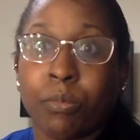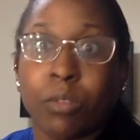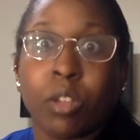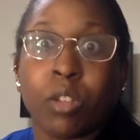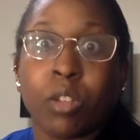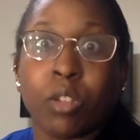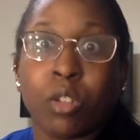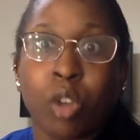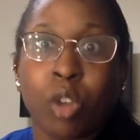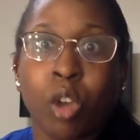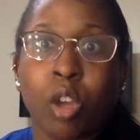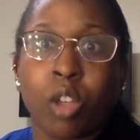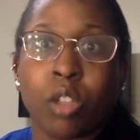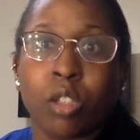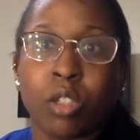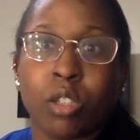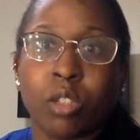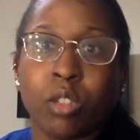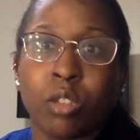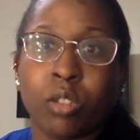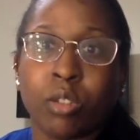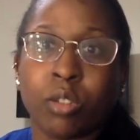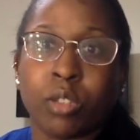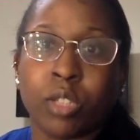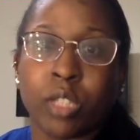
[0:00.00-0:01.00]
talk to
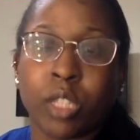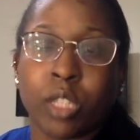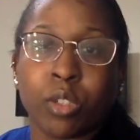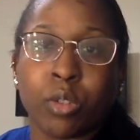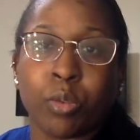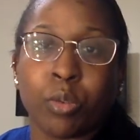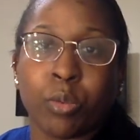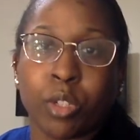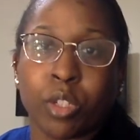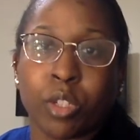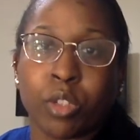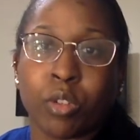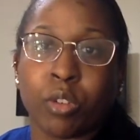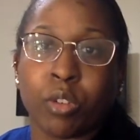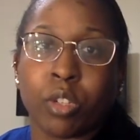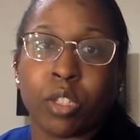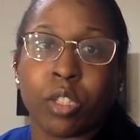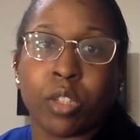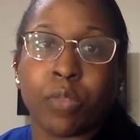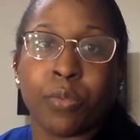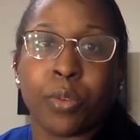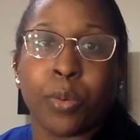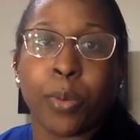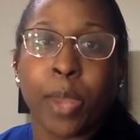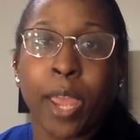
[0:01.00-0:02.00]
your dental insurance
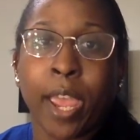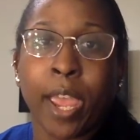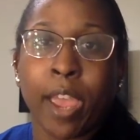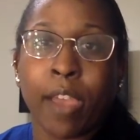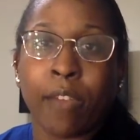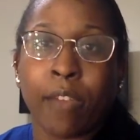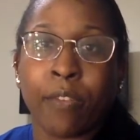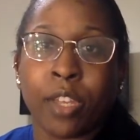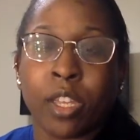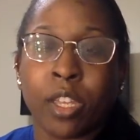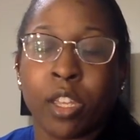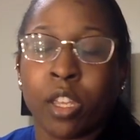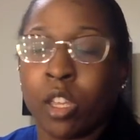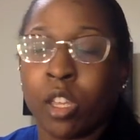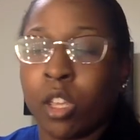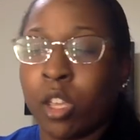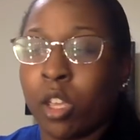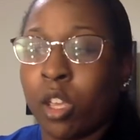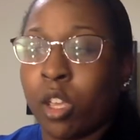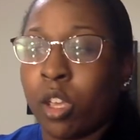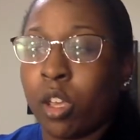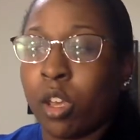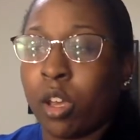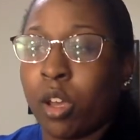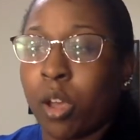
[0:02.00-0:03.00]
if you have it,
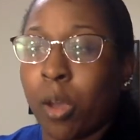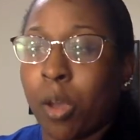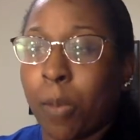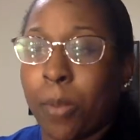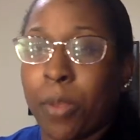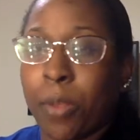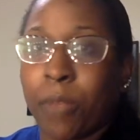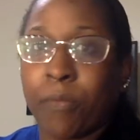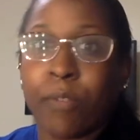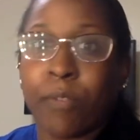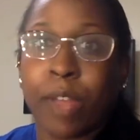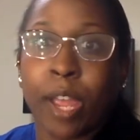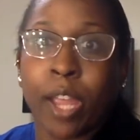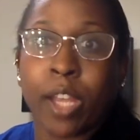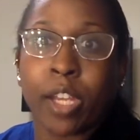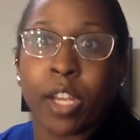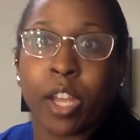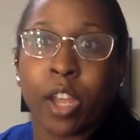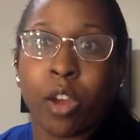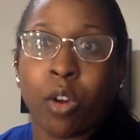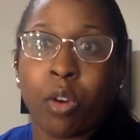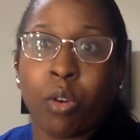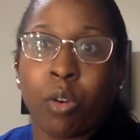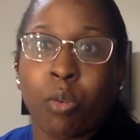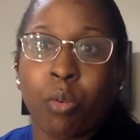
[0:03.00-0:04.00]
and find
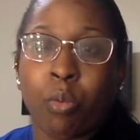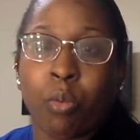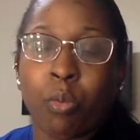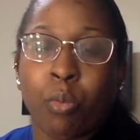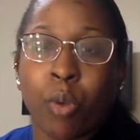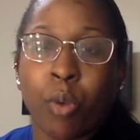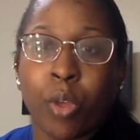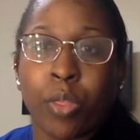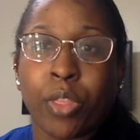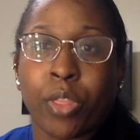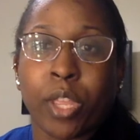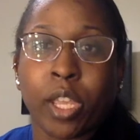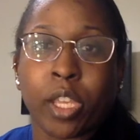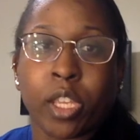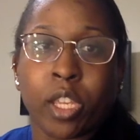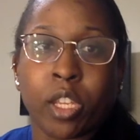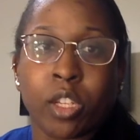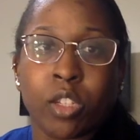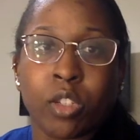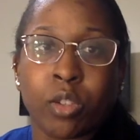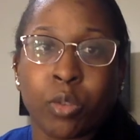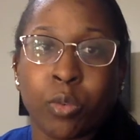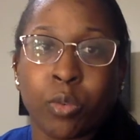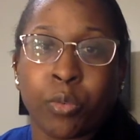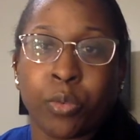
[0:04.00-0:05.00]
out what they can
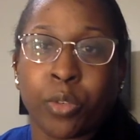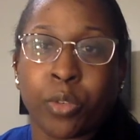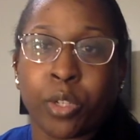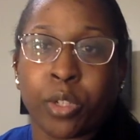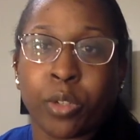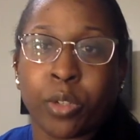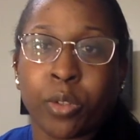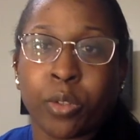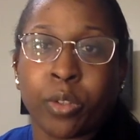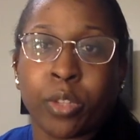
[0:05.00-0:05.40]
do for you.